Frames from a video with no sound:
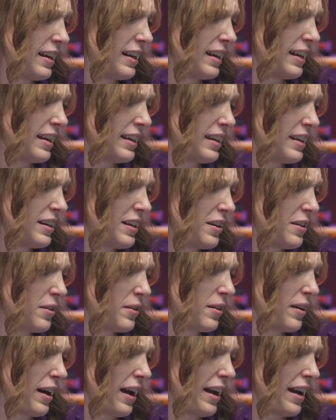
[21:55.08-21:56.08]
I
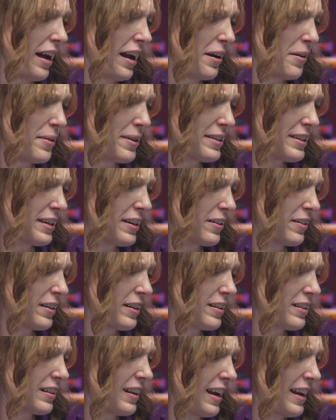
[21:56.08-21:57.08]
always hear
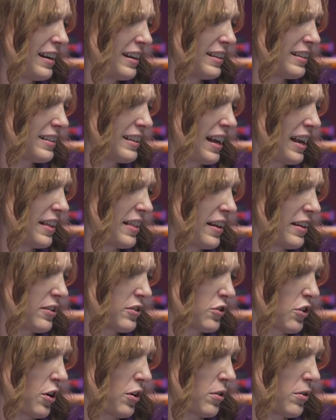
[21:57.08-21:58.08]
these ladies say they
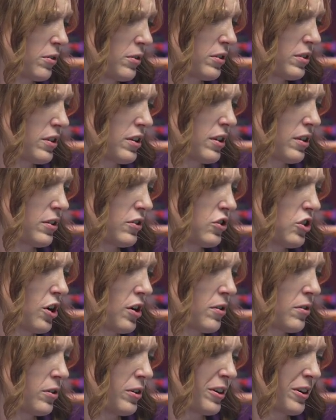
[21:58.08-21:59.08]
struggle to
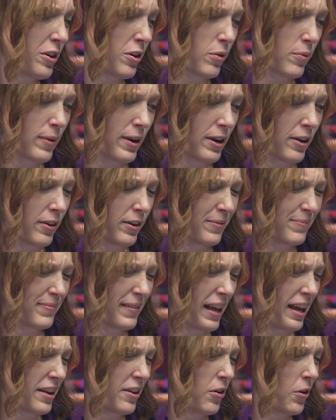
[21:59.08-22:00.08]
juggle a career
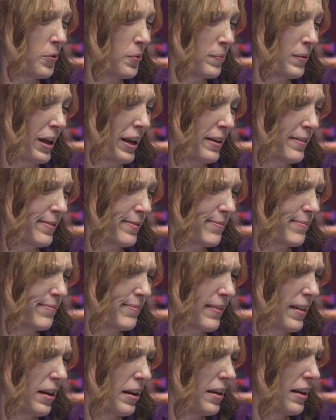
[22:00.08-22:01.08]
and home life.
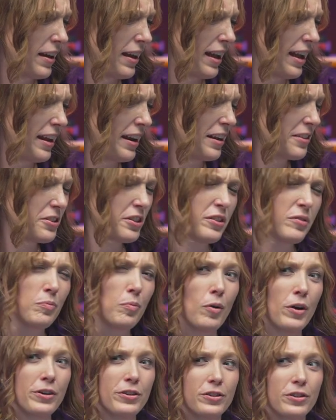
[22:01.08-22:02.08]
And I just
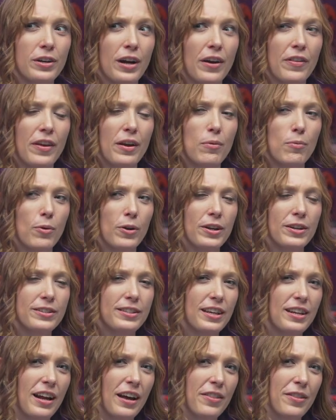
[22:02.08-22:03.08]
wonder how they would have
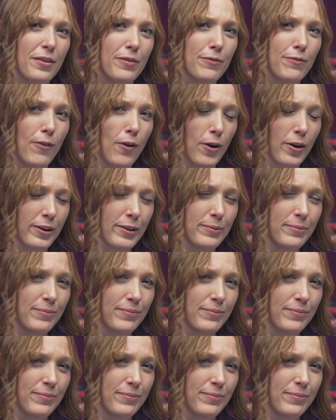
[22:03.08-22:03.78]
did on the farm